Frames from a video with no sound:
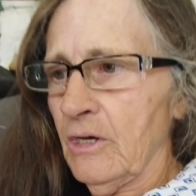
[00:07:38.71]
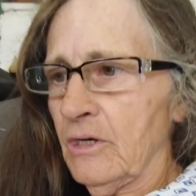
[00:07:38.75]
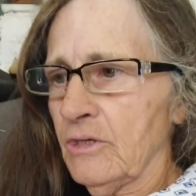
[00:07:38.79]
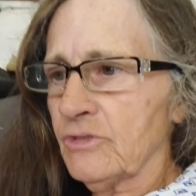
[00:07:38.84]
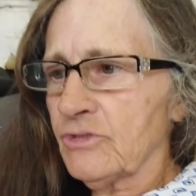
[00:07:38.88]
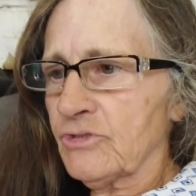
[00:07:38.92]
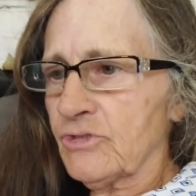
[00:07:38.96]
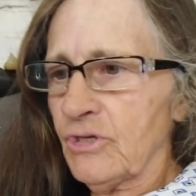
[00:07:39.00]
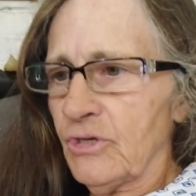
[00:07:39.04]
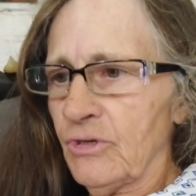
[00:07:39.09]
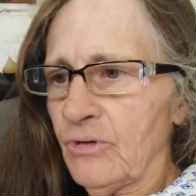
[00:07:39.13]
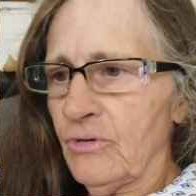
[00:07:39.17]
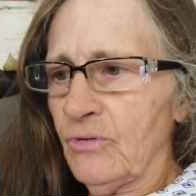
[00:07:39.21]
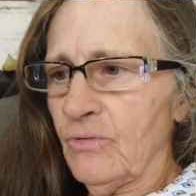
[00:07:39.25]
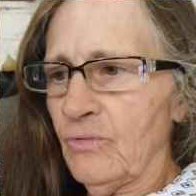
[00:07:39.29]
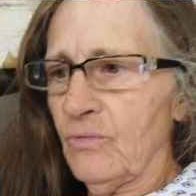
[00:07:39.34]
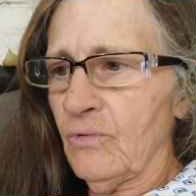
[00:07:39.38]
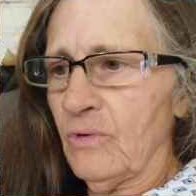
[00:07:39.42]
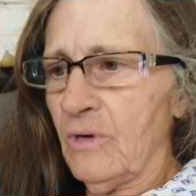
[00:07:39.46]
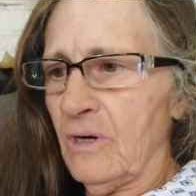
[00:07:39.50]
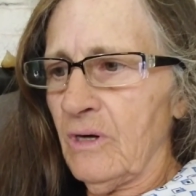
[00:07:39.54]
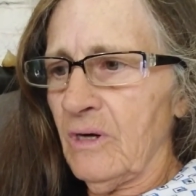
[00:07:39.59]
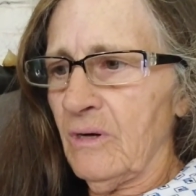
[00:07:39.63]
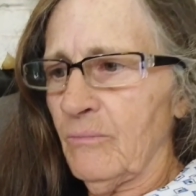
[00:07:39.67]

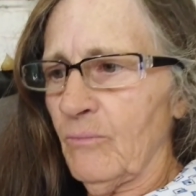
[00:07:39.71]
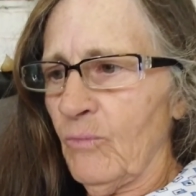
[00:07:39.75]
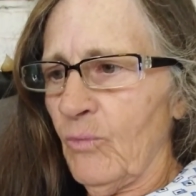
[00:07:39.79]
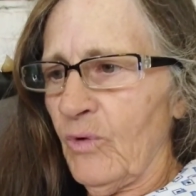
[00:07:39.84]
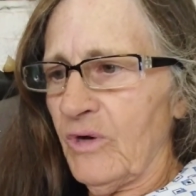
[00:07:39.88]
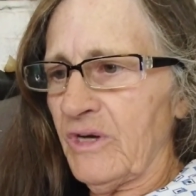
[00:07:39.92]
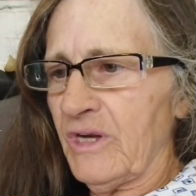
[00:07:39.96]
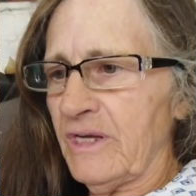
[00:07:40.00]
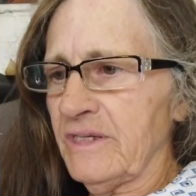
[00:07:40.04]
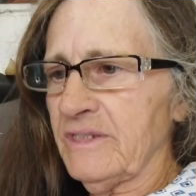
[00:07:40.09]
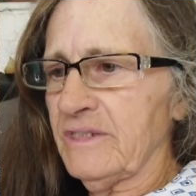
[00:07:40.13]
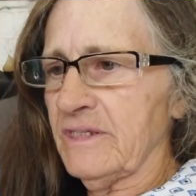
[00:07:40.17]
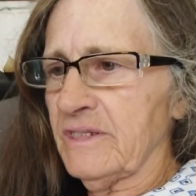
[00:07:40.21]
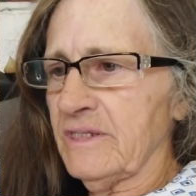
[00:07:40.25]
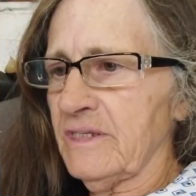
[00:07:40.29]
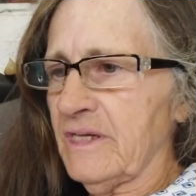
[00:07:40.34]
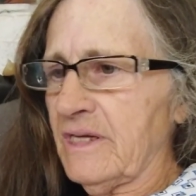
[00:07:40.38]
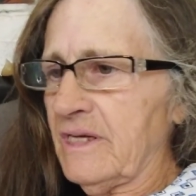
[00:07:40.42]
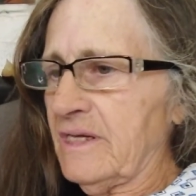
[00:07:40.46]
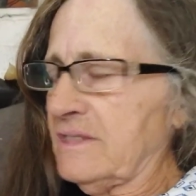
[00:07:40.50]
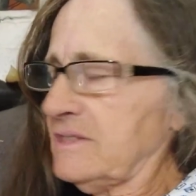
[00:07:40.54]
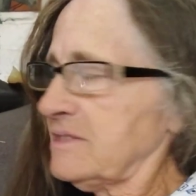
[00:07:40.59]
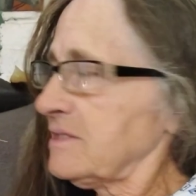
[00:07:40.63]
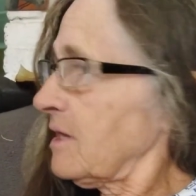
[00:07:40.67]
So what I did
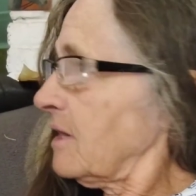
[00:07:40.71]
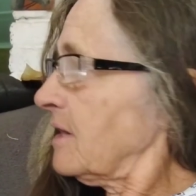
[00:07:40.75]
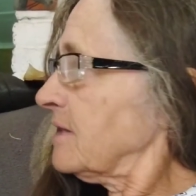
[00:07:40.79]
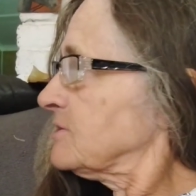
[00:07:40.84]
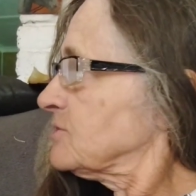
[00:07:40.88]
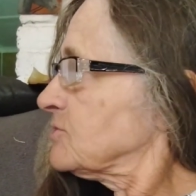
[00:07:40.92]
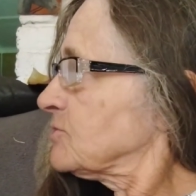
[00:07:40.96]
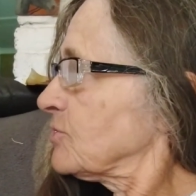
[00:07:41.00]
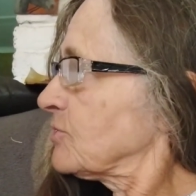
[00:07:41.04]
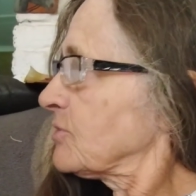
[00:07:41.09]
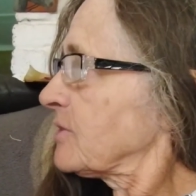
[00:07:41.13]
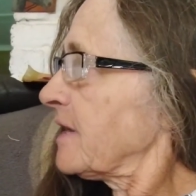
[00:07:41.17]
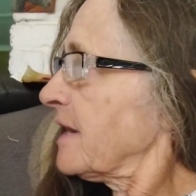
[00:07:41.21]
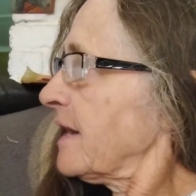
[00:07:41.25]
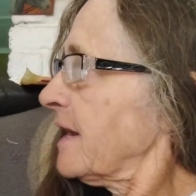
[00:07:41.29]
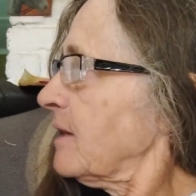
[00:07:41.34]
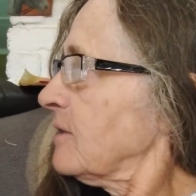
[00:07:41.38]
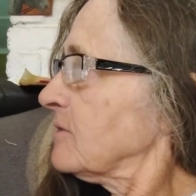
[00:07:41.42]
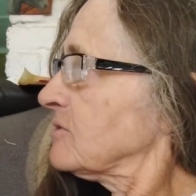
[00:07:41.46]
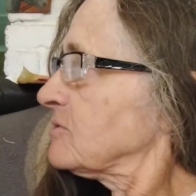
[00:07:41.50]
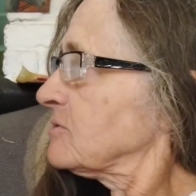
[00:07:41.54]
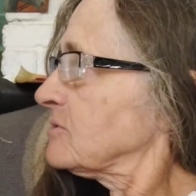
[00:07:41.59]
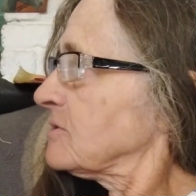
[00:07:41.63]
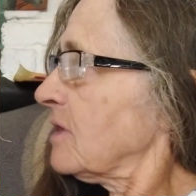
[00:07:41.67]
is I
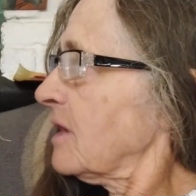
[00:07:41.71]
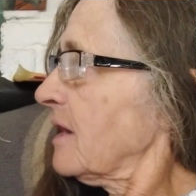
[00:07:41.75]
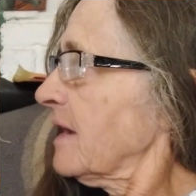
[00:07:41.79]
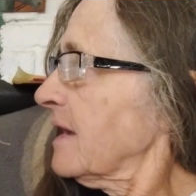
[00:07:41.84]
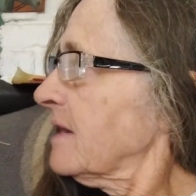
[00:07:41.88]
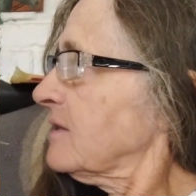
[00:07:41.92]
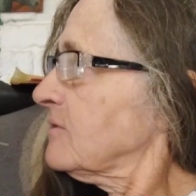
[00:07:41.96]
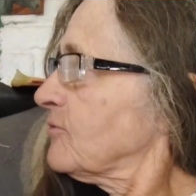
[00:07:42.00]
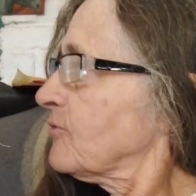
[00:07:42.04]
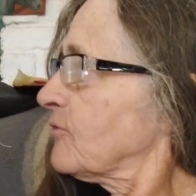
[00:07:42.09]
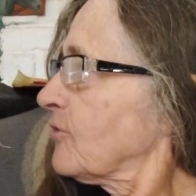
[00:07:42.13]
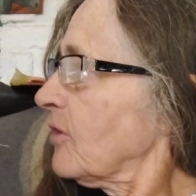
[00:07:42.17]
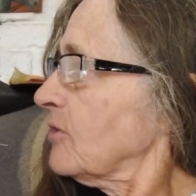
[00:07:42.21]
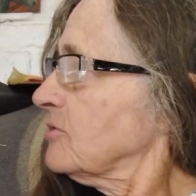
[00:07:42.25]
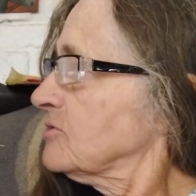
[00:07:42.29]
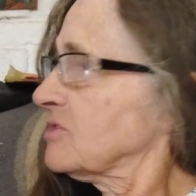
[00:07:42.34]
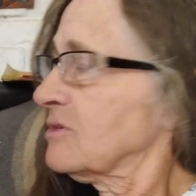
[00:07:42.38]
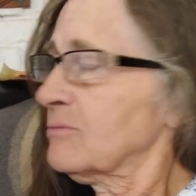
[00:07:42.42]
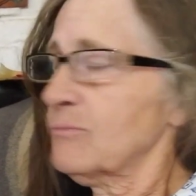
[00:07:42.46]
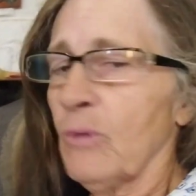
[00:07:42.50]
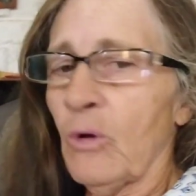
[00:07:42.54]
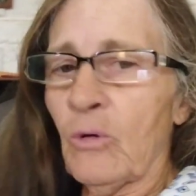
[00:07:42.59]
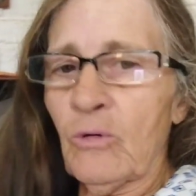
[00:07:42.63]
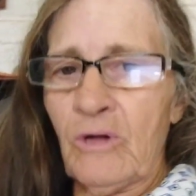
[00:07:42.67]
had
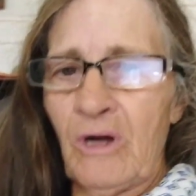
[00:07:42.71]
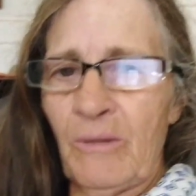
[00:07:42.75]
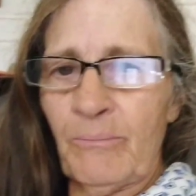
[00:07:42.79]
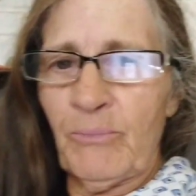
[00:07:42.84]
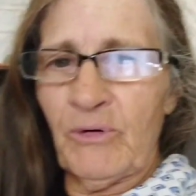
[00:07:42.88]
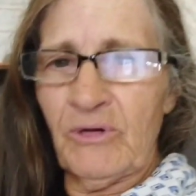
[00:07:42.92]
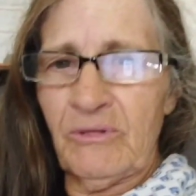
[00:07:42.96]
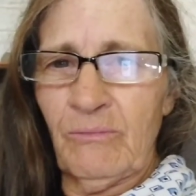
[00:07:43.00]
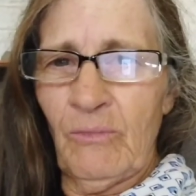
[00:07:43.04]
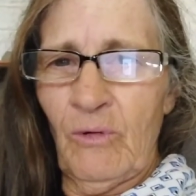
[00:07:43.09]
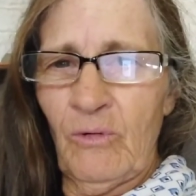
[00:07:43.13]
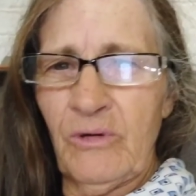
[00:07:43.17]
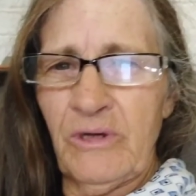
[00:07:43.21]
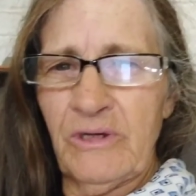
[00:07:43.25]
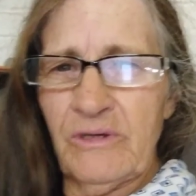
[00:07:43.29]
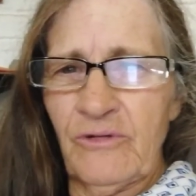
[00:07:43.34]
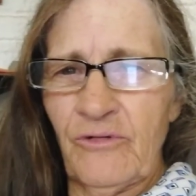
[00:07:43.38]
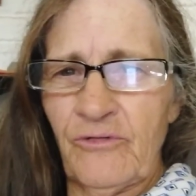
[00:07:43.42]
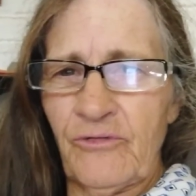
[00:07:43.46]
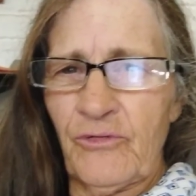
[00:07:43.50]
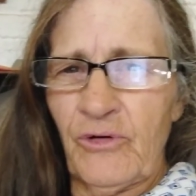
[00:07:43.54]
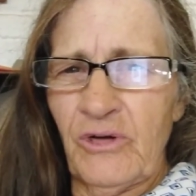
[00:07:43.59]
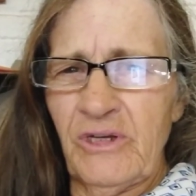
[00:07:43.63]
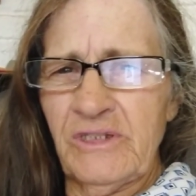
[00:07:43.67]
frozen milk. I put milk in the
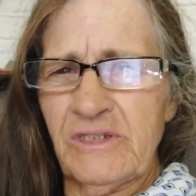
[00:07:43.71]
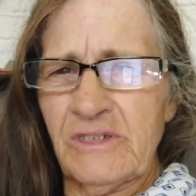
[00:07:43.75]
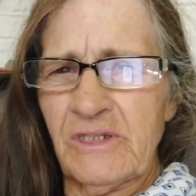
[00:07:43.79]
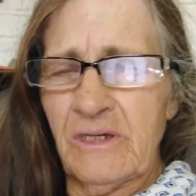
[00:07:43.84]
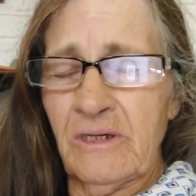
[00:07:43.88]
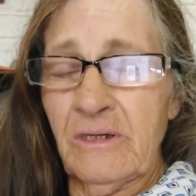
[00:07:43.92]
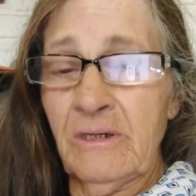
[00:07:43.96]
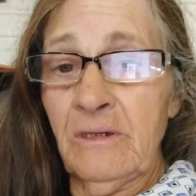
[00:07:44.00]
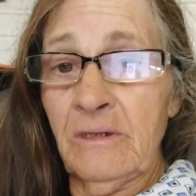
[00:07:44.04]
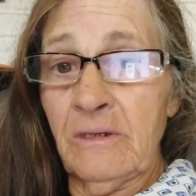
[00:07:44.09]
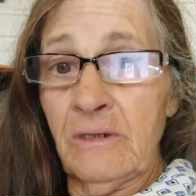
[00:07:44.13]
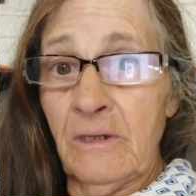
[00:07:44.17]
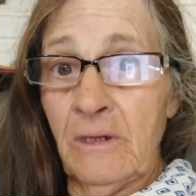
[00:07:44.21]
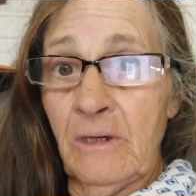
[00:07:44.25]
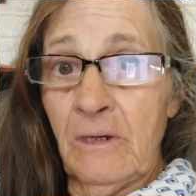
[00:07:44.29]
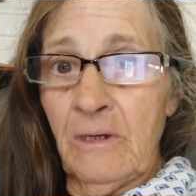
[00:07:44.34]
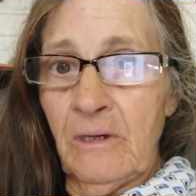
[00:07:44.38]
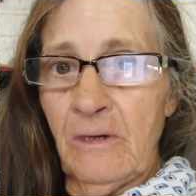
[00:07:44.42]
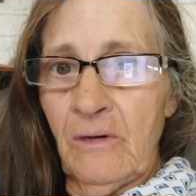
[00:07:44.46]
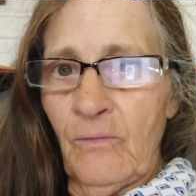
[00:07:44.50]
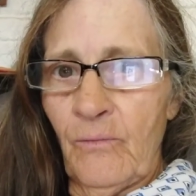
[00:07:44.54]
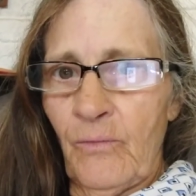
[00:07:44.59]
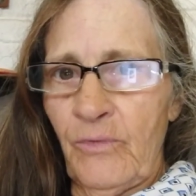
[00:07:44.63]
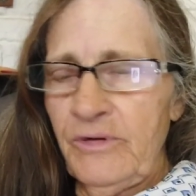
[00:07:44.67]
freezer
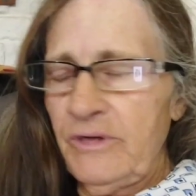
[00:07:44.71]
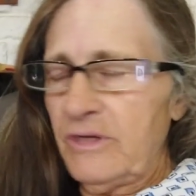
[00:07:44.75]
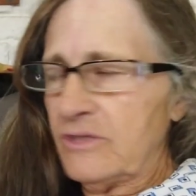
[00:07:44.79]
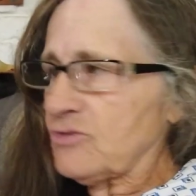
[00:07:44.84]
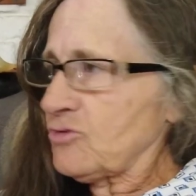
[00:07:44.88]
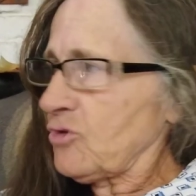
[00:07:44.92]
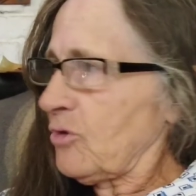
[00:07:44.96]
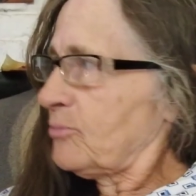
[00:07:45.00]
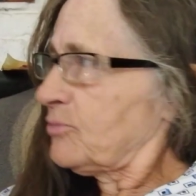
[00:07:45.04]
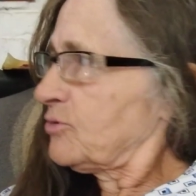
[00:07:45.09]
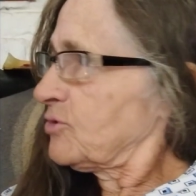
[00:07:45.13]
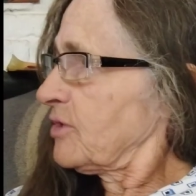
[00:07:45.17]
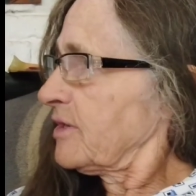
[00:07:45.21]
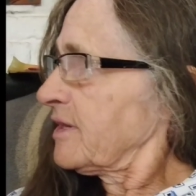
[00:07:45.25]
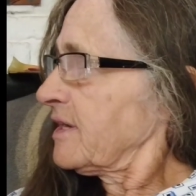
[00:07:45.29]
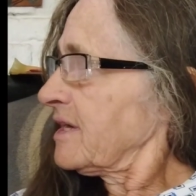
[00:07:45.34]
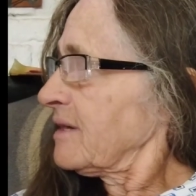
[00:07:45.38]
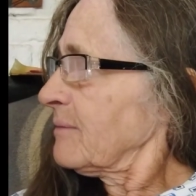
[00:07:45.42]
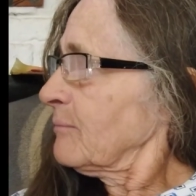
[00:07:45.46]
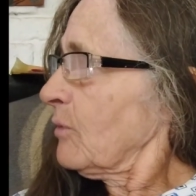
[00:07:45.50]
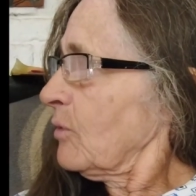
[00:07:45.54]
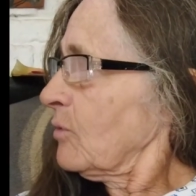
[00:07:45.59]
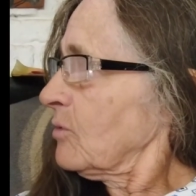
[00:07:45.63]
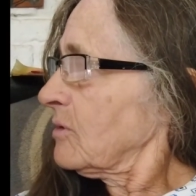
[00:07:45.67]
when I stopped
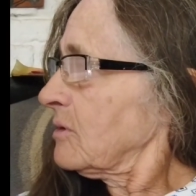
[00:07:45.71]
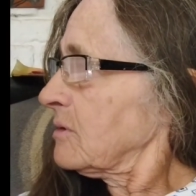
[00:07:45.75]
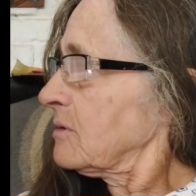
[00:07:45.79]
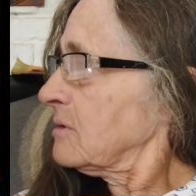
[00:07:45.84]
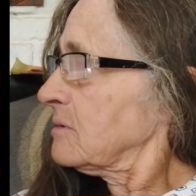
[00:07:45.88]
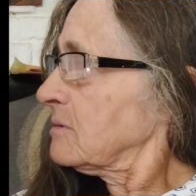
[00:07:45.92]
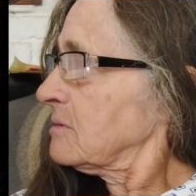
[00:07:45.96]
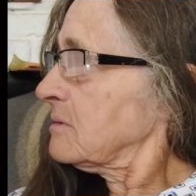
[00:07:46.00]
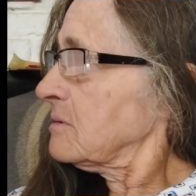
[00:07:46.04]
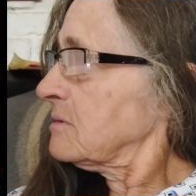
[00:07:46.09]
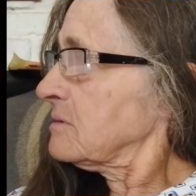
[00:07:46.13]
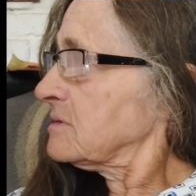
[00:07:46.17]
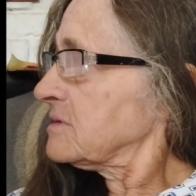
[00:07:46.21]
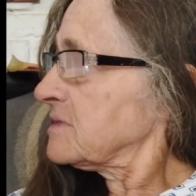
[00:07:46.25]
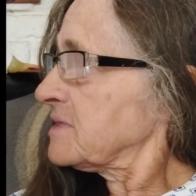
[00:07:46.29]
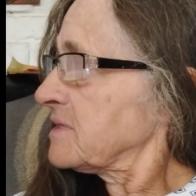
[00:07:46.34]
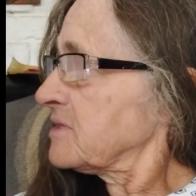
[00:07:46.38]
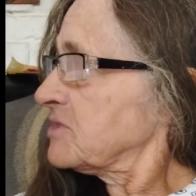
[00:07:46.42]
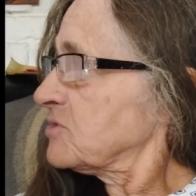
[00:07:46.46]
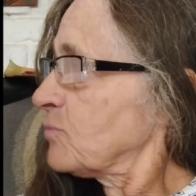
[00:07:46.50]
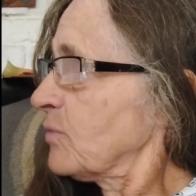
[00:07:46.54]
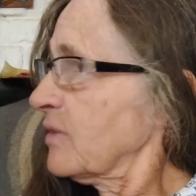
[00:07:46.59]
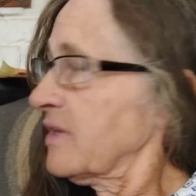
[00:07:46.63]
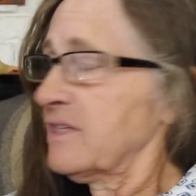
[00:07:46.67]
drinking milk
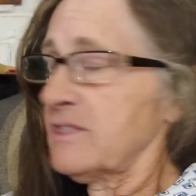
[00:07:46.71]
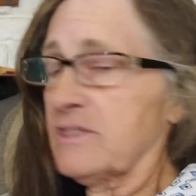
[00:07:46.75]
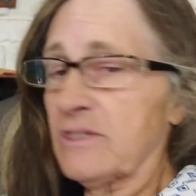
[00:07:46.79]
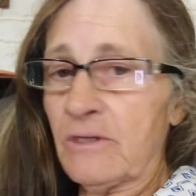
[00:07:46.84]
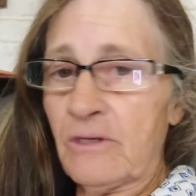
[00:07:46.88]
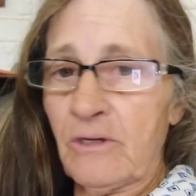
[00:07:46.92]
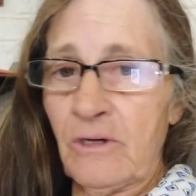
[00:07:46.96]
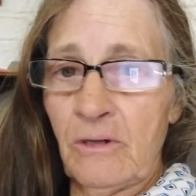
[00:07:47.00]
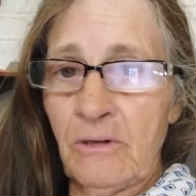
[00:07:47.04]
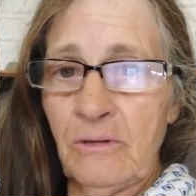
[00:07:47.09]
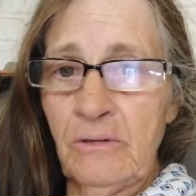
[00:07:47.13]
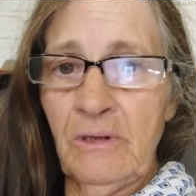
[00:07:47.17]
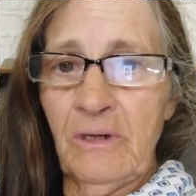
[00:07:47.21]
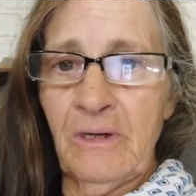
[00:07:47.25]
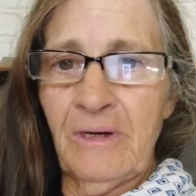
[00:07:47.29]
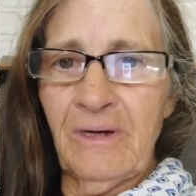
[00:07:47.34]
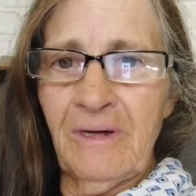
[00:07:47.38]
6 weeks ago.